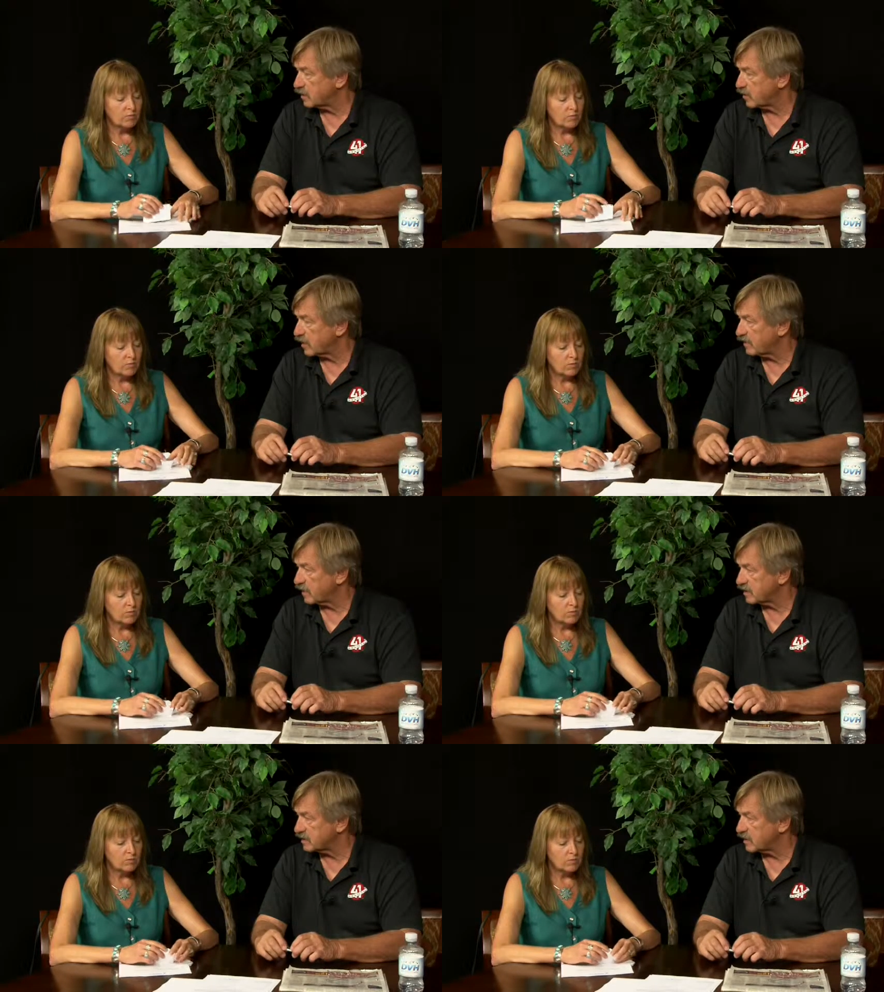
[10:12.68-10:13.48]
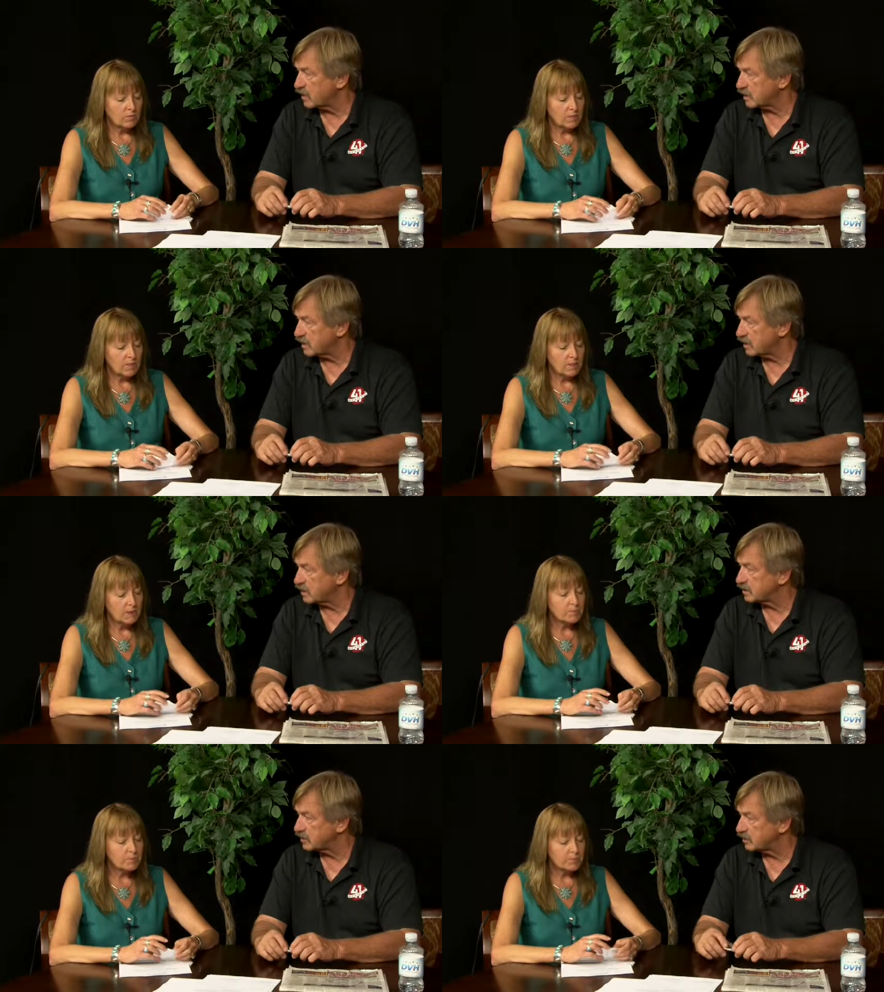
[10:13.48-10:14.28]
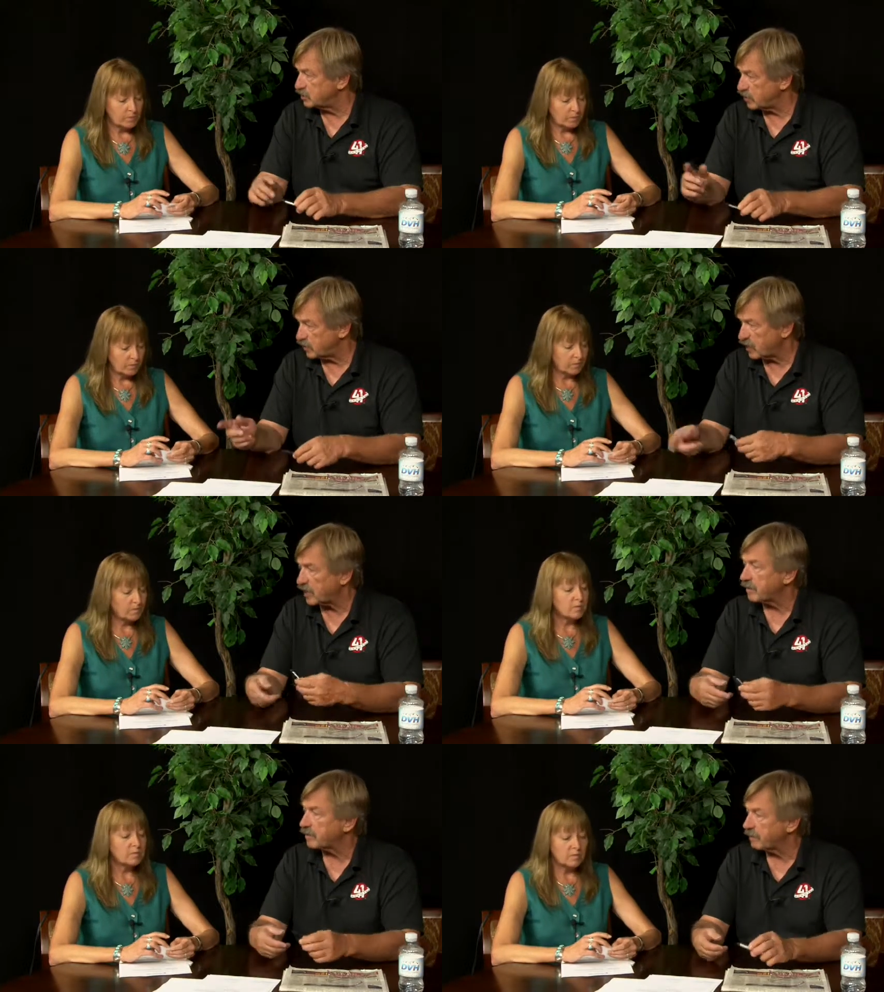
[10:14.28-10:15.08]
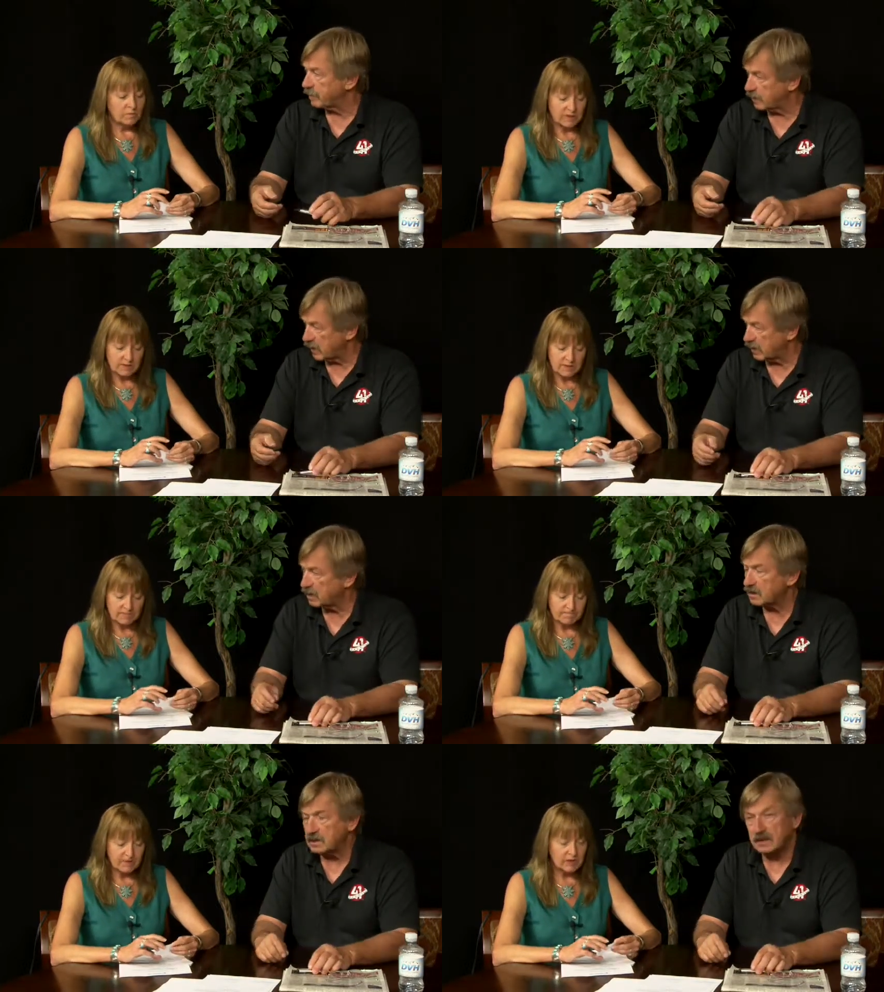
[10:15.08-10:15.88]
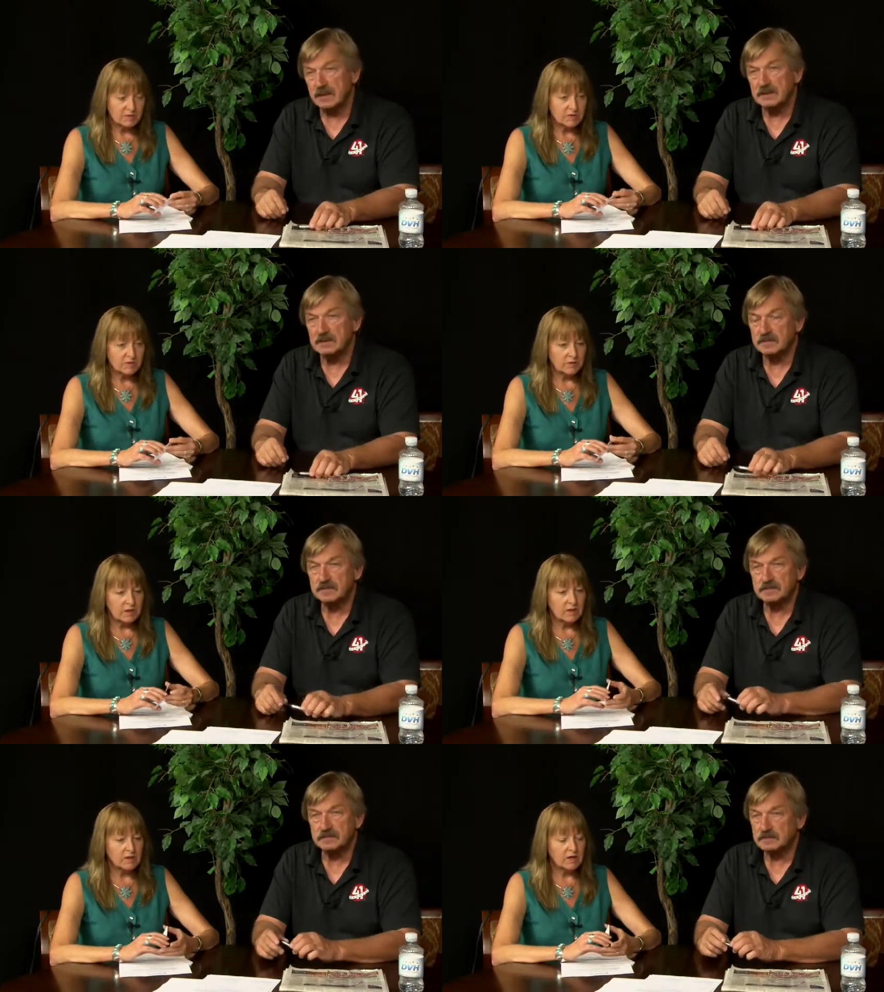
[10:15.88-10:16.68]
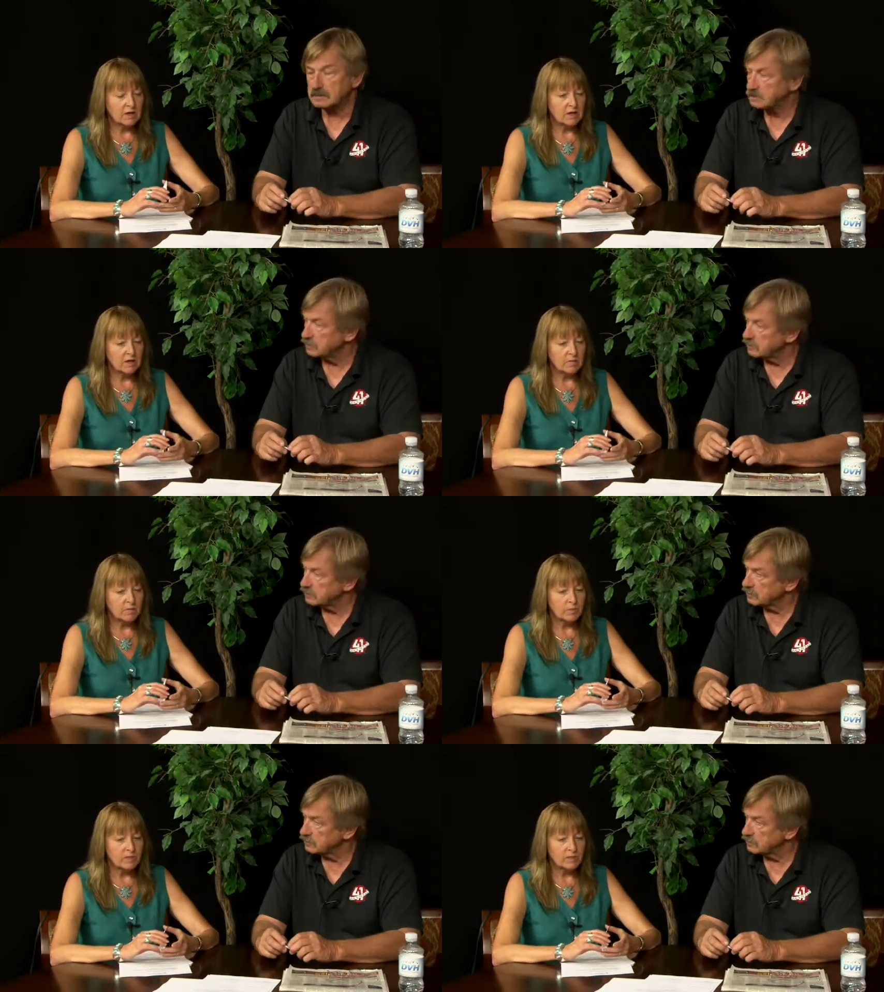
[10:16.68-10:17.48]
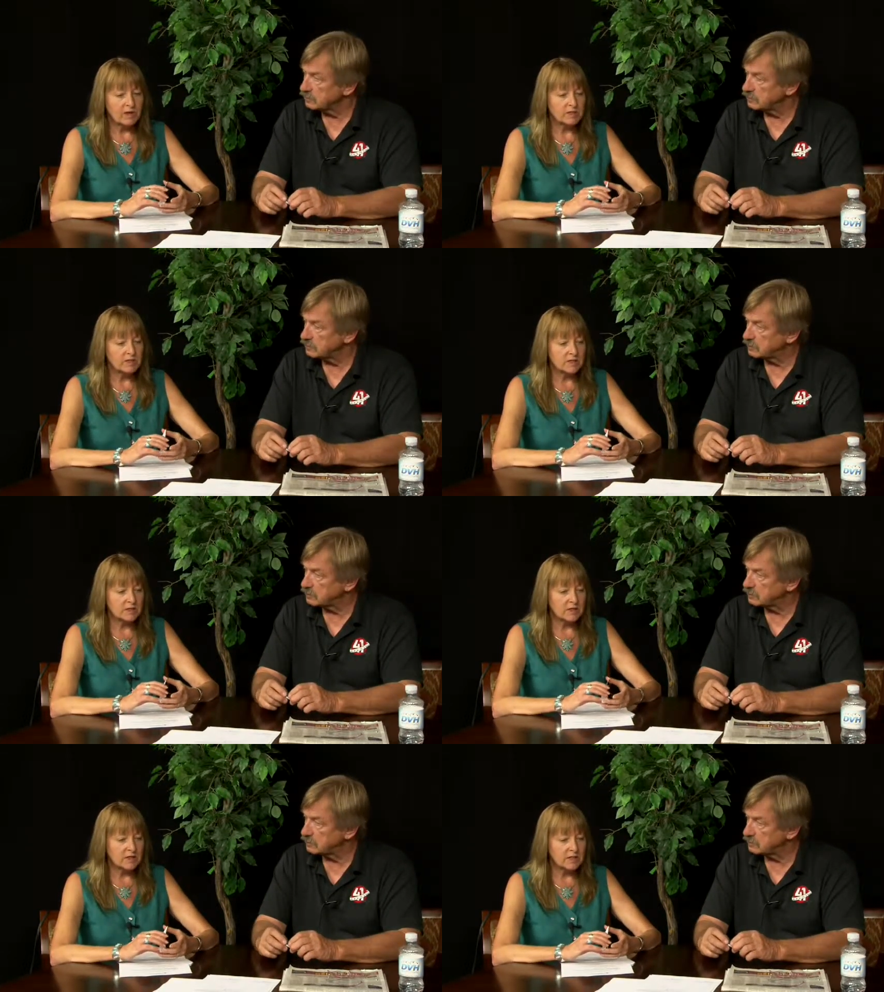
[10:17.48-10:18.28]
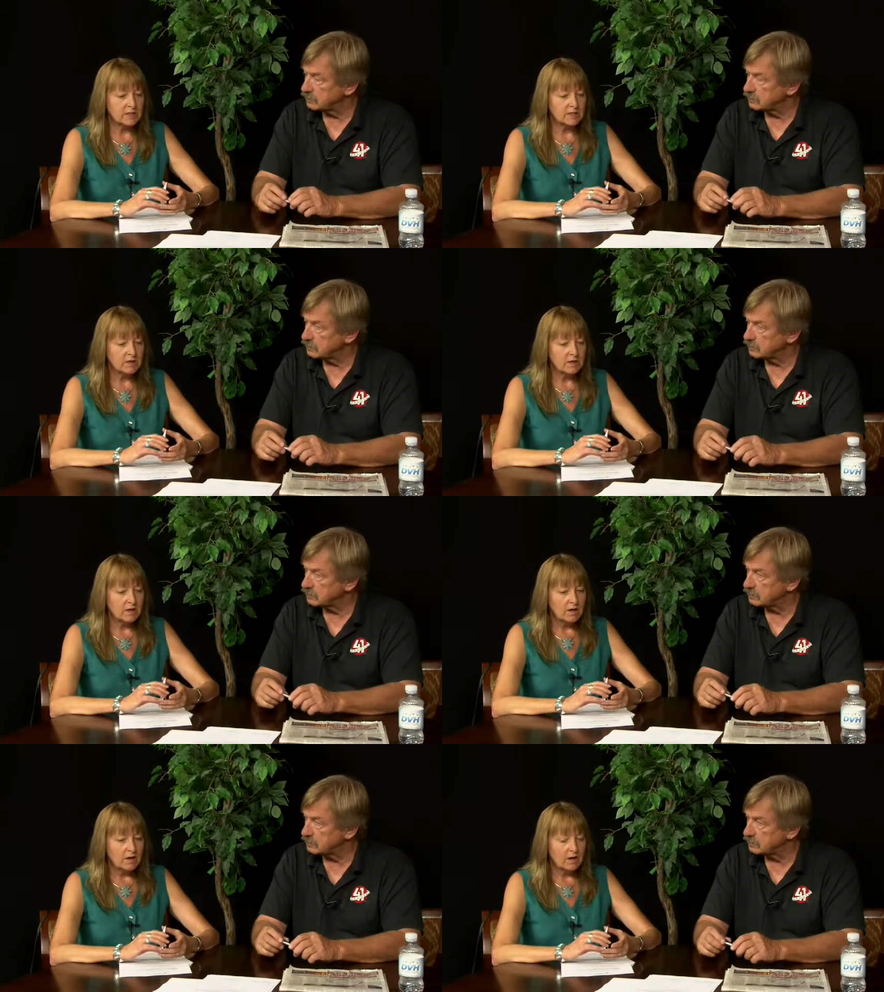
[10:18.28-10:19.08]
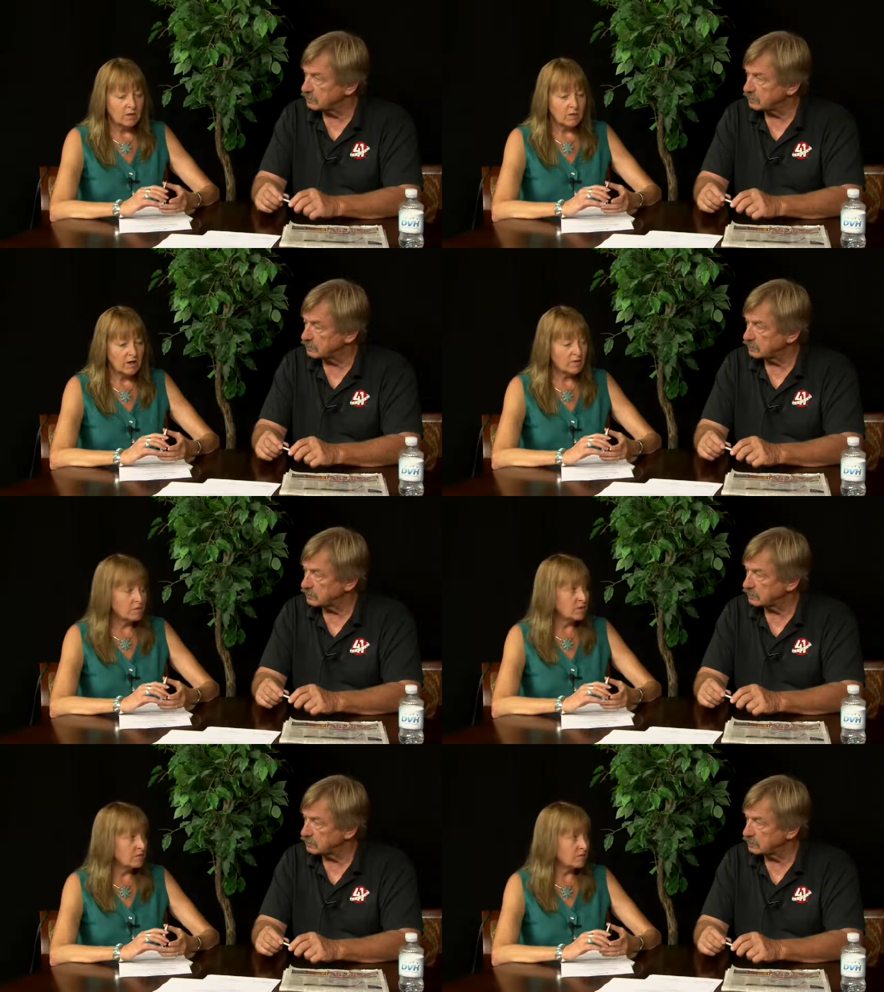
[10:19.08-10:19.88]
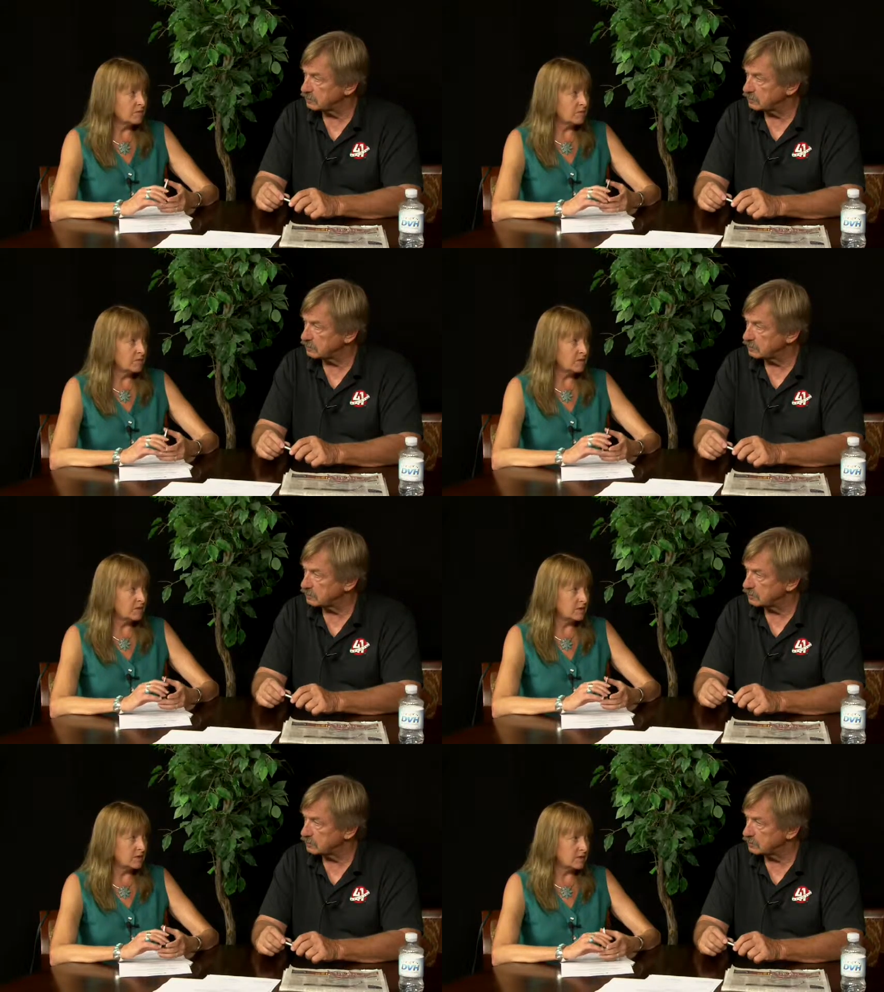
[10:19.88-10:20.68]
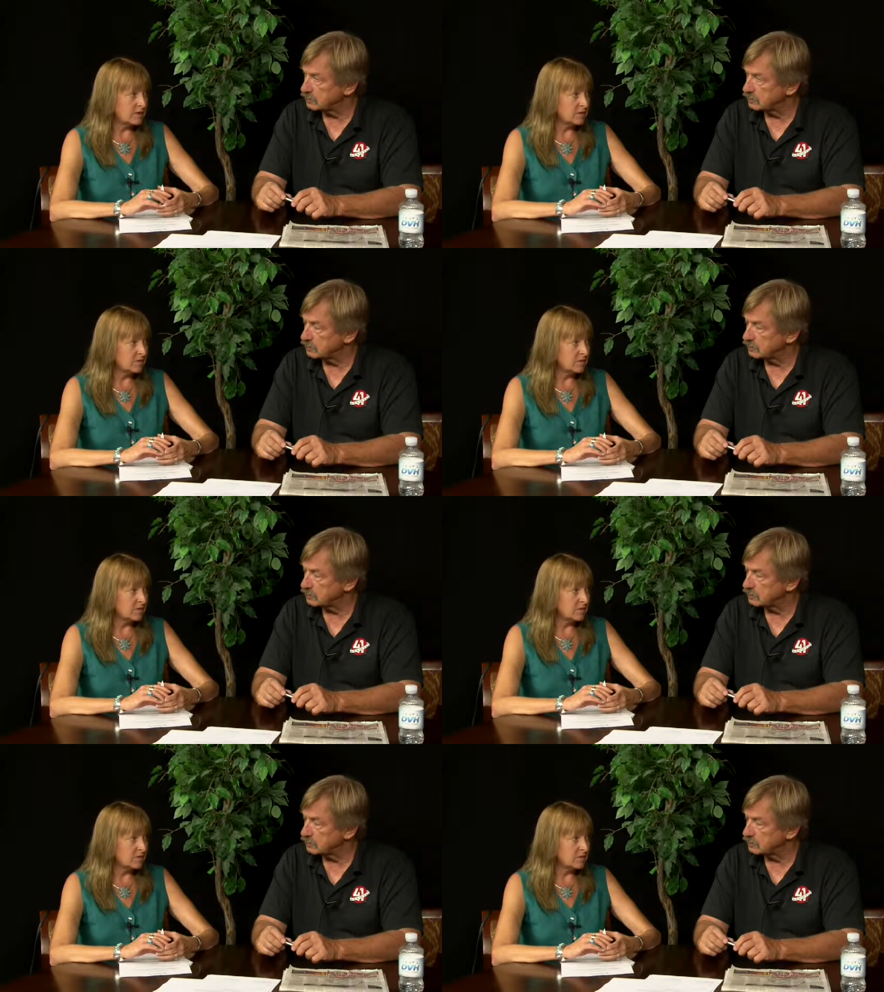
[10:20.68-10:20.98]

Speaker 1: the Pahrump Valley Disposal. They'll chip them up.
Speaker 2: Yes, absolutely. Yeah. The um, the process is. Uh, we have approval from the Public Utilities